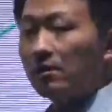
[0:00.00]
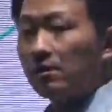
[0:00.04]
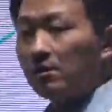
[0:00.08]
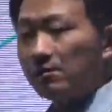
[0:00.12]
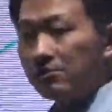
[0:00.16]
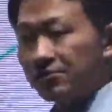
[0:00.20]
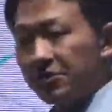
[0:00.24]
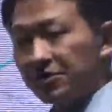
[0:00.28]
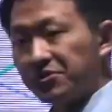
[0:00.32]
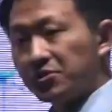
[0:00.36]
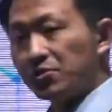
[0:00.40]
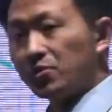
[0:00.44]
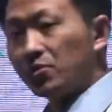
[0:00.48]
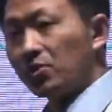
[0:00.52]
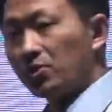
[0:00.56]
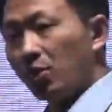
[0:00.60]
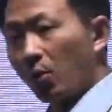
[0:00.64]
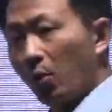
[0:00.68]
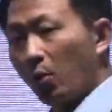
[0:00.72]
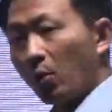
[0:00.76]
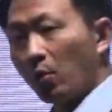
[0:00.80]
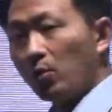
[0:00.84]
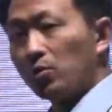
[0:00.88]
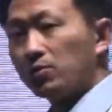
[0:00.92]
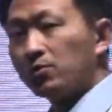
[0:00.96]
digital
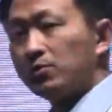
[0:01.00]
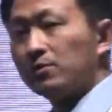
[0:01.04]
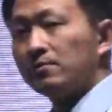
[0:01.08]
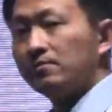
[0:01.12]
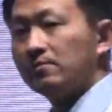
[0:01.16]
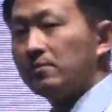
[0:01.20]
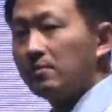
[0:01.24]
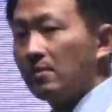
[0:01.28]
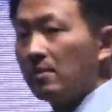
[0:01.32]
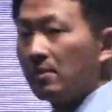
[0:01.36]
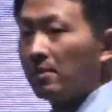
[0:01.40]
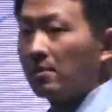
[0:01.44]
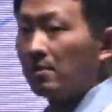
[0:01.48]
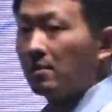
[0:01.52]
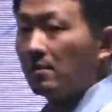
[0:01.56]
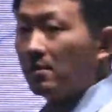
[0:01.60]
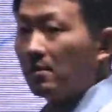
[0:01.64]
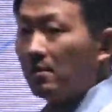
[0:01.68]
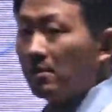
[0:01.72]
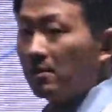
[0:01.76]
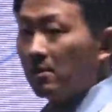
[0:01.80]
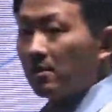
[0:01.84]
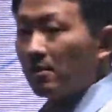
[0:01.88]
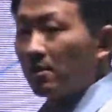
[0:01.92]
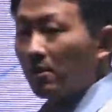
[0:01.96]
gold
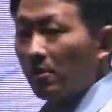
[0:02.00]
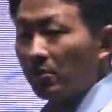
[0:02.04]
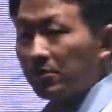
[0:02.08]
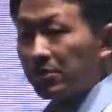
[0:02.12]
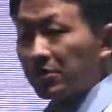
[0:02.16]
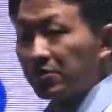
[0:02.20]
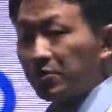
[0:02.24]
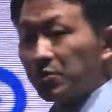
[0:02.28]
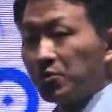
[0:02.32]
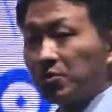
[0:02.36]
or digital